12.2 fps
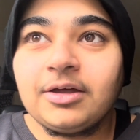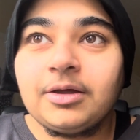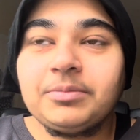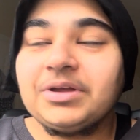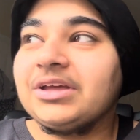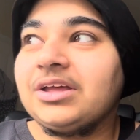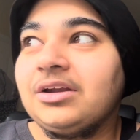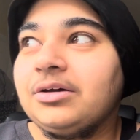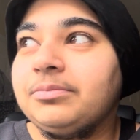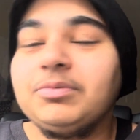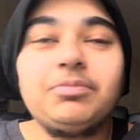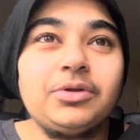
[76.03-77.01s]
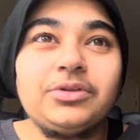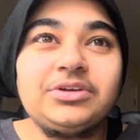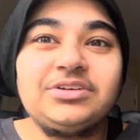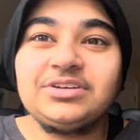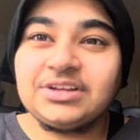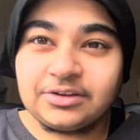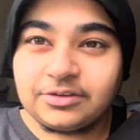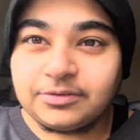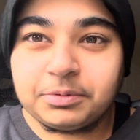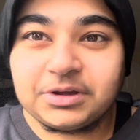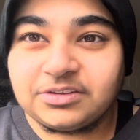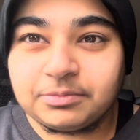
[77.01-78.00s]
Like, can I be bothered to tell this
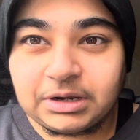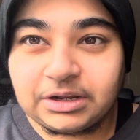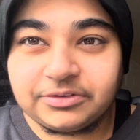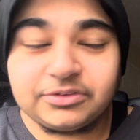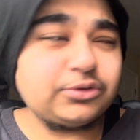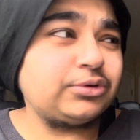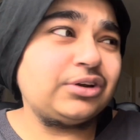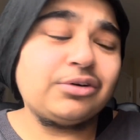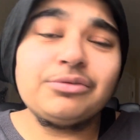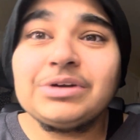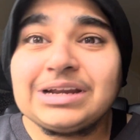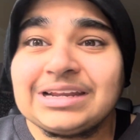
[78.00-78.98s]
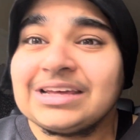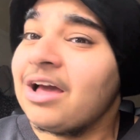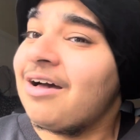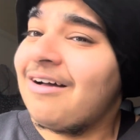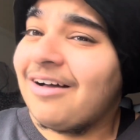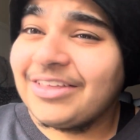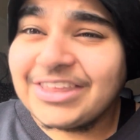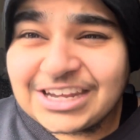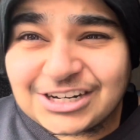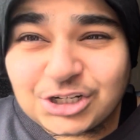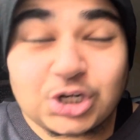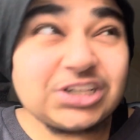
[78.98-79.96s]
person my life story? Not really. Are they
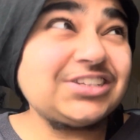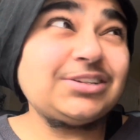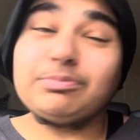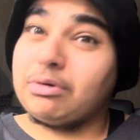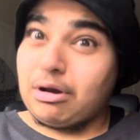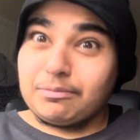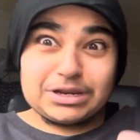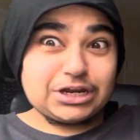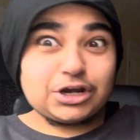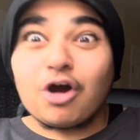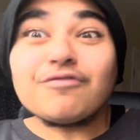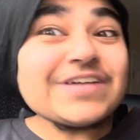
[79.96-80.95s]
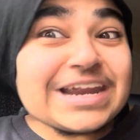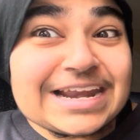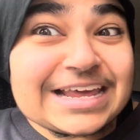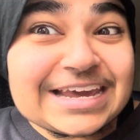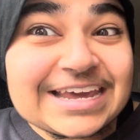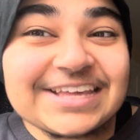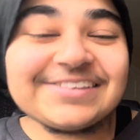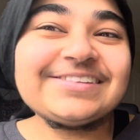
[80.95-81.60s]
interested? Probably not really.